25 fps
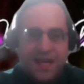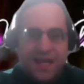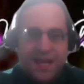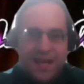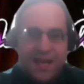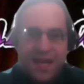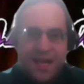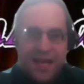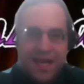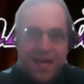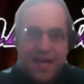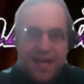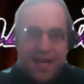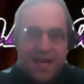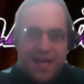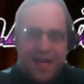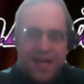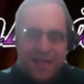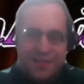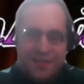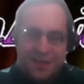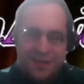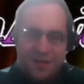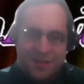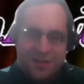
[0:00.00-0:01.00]
And I
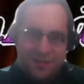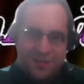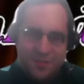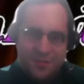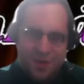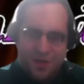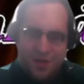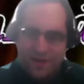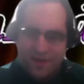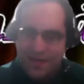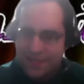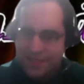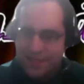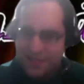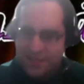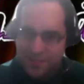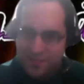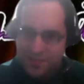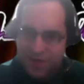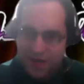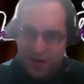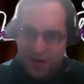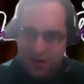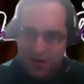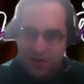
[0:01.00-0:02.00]
talked to Maria
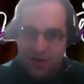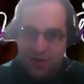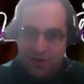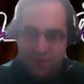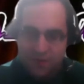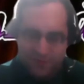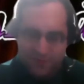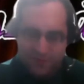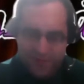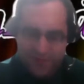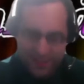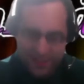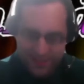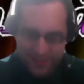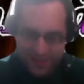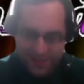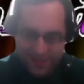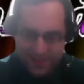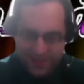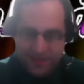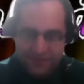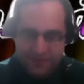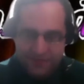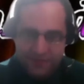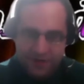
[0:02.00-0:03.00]
tomorrow, hopefully, knock on
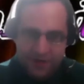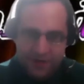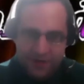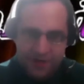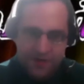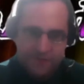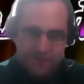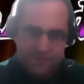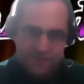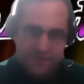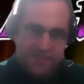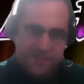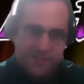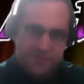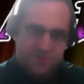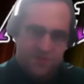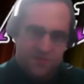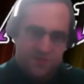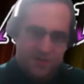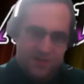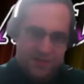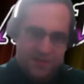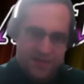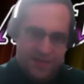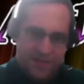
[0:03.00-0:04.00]
wood, if things work
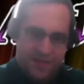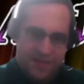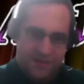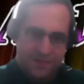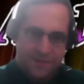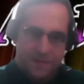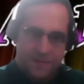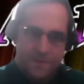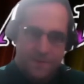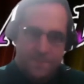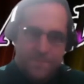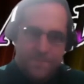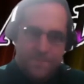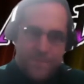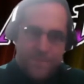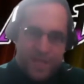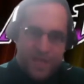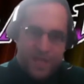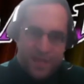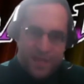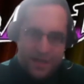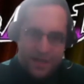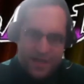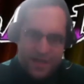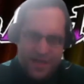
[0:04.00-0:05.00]
out.
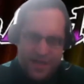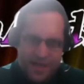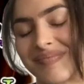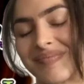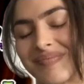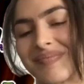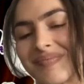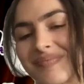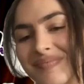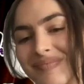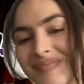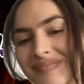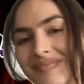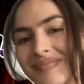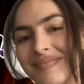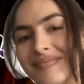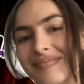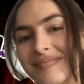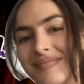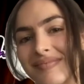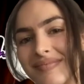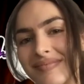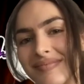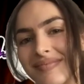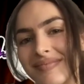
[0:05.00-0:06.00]
Mm-hmm. And I had a
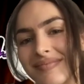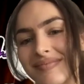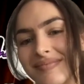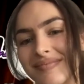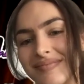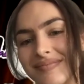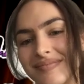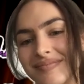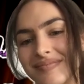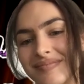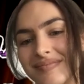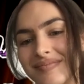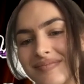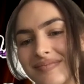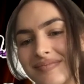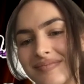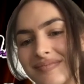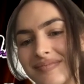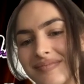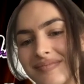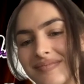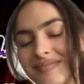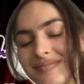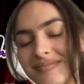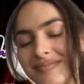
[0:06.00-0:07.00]
wonderful time
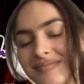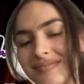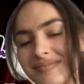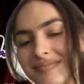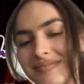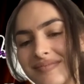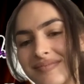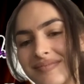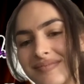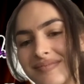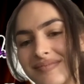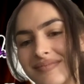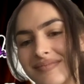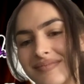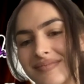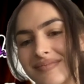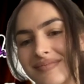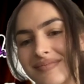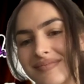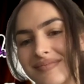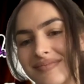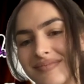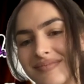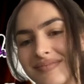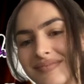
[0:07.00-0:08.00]
talking to you.
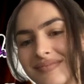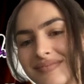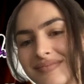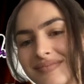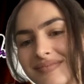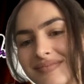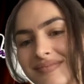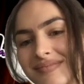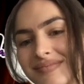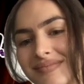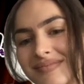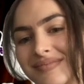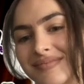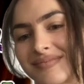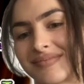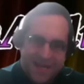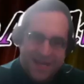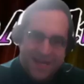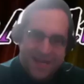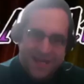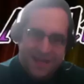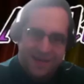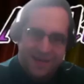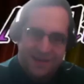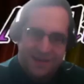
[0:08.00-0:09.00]
And I know
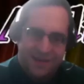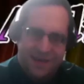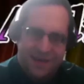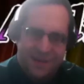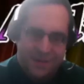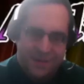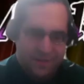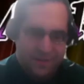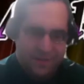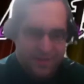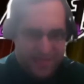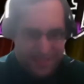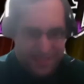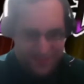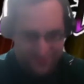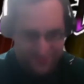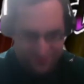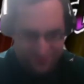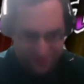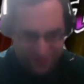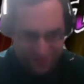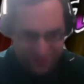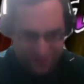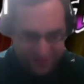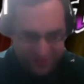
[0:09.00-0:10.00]
I'm a bad
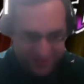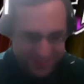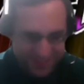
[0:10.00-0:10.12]
flirt.